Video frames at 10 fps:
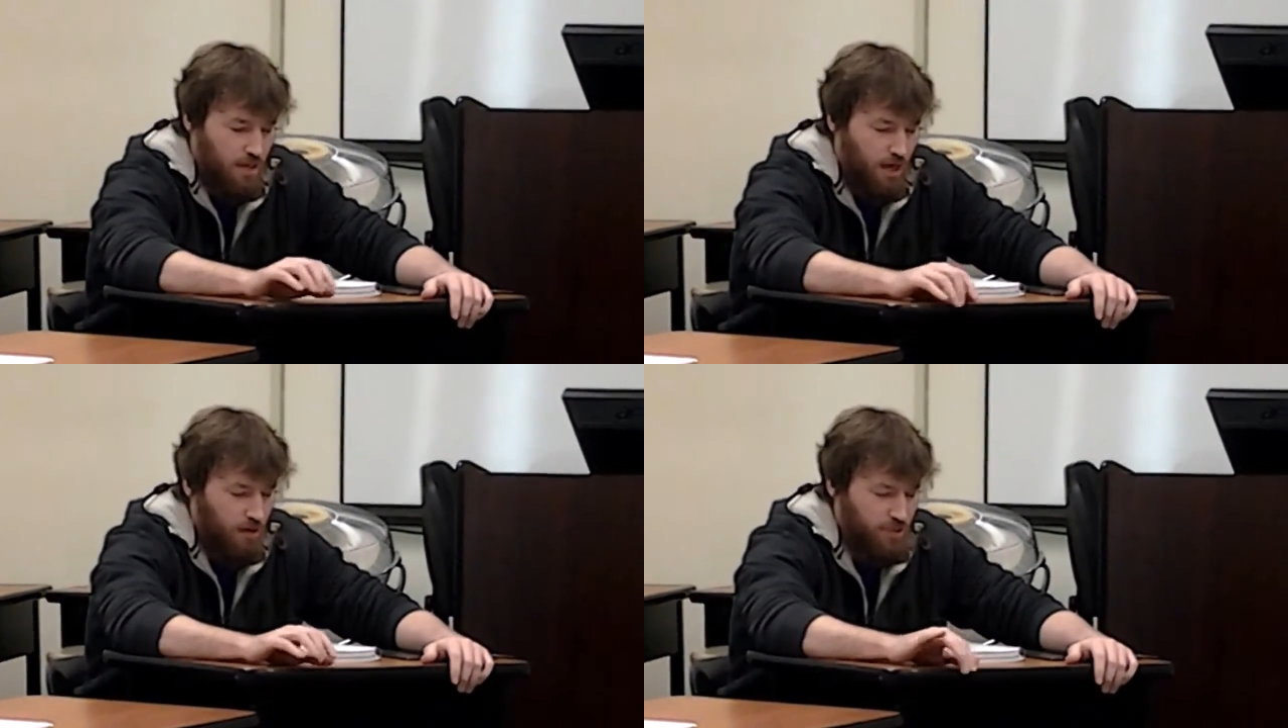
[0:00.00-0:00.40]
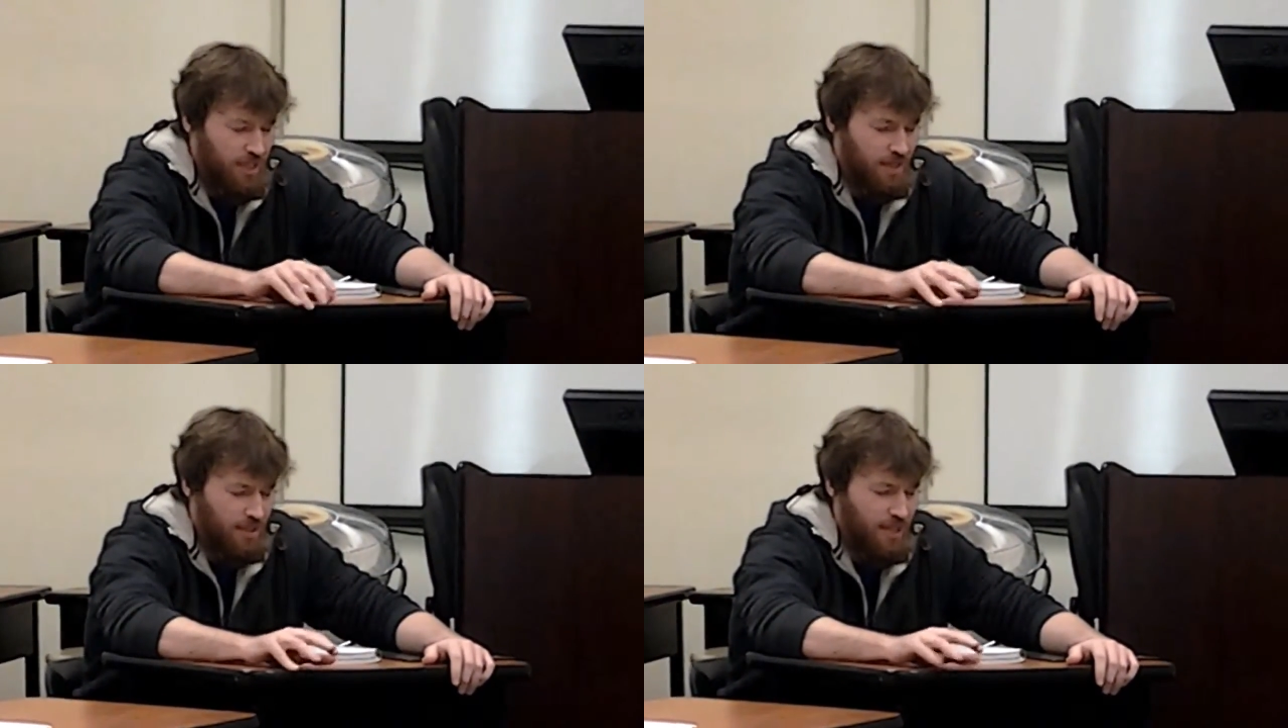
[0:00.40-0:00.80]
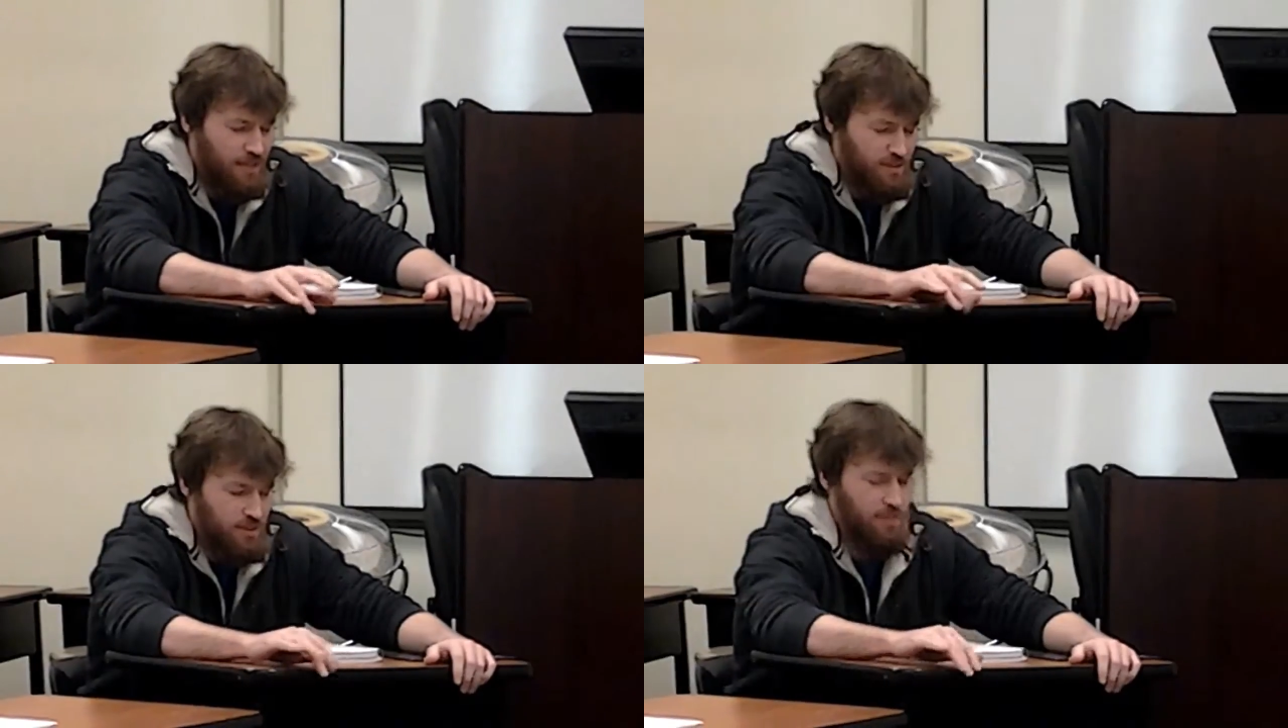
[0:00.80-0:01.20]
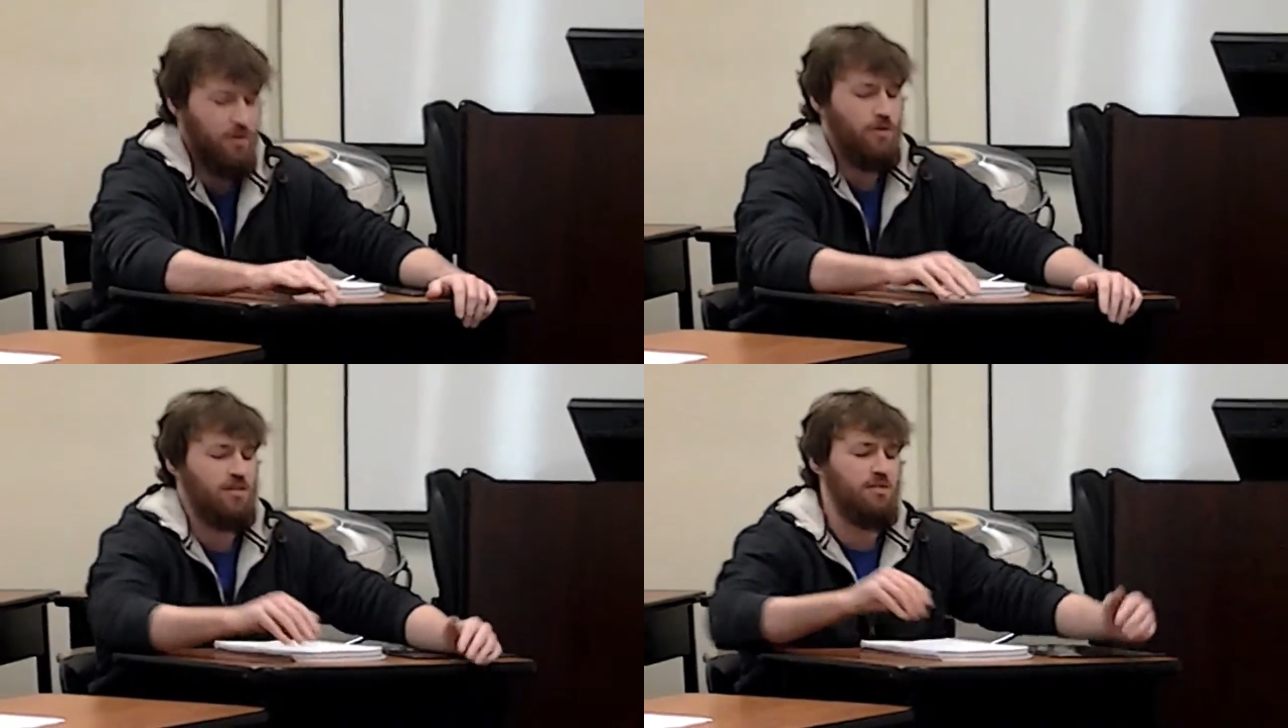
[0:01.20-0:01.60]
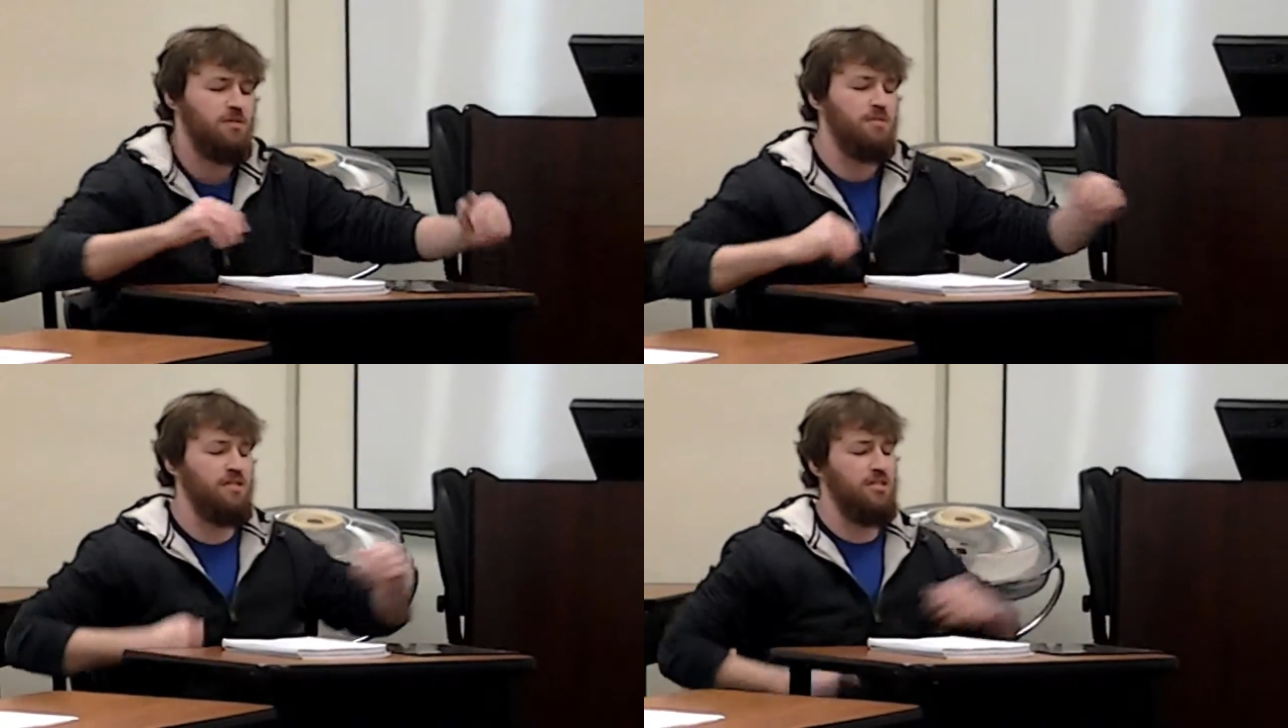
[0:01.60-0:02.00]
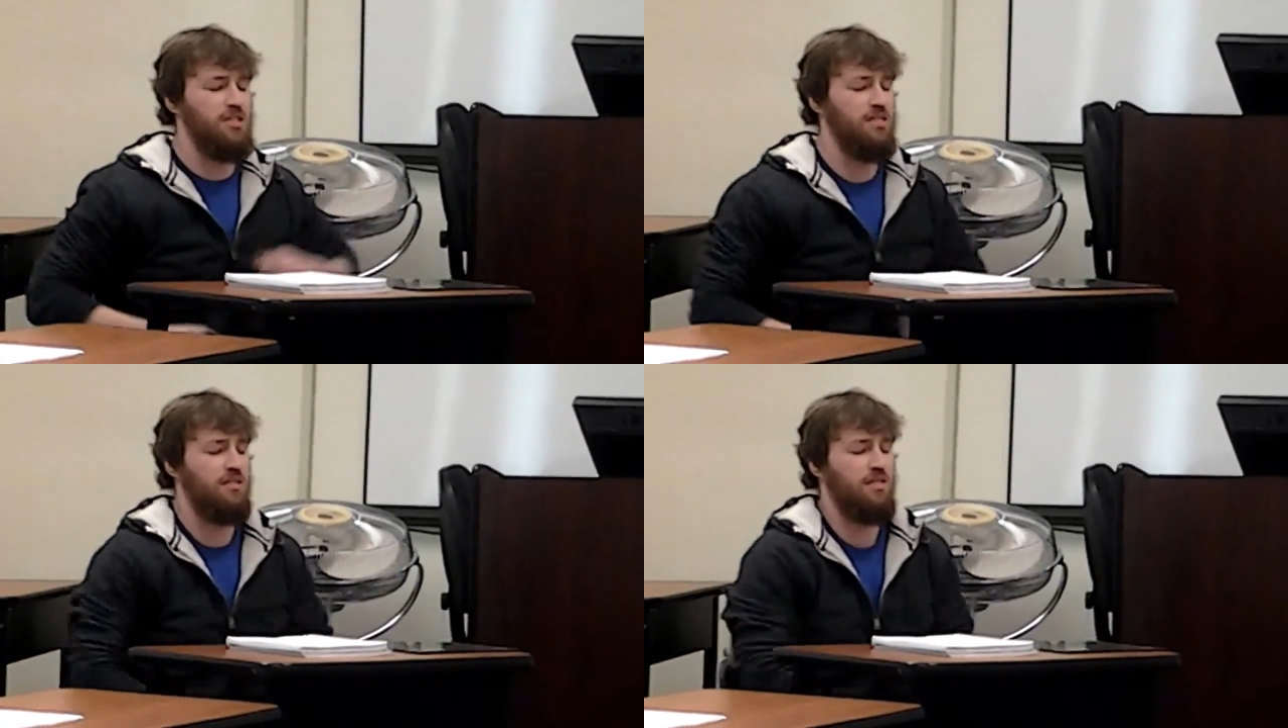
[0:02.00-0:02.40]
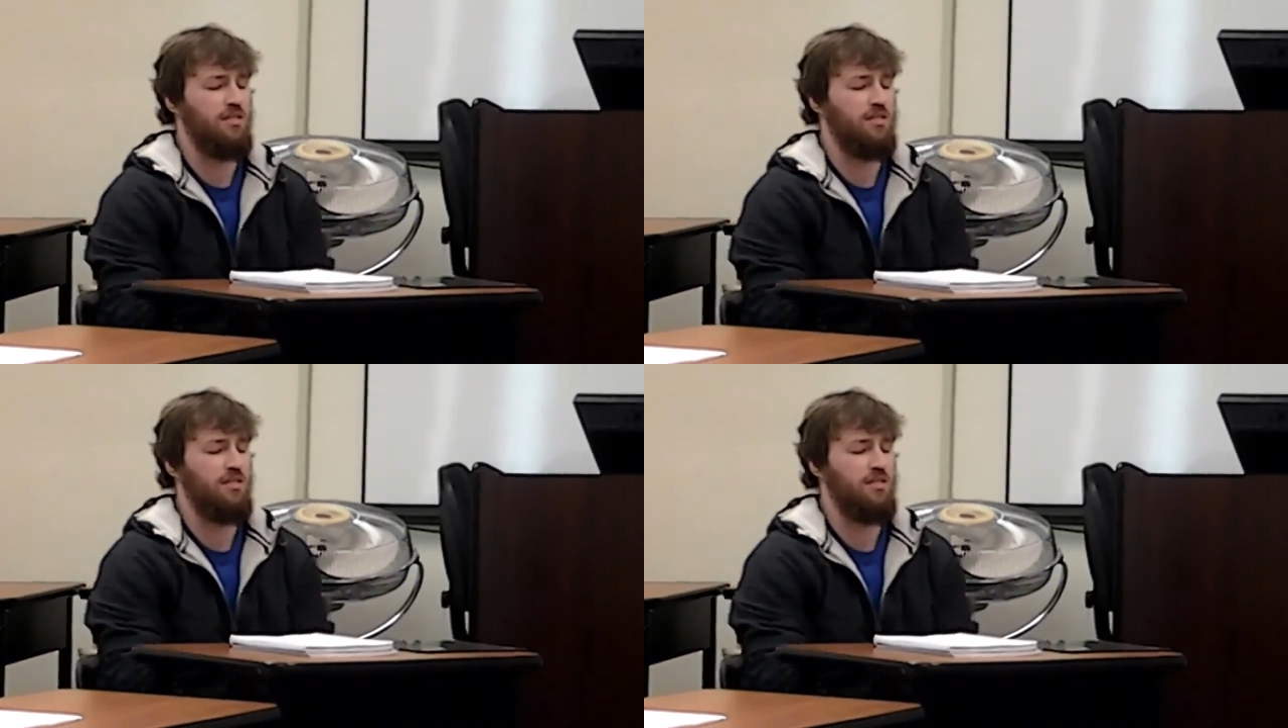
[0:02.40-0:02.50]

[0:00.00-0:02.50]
which at a glance, the artist seems to be suggesting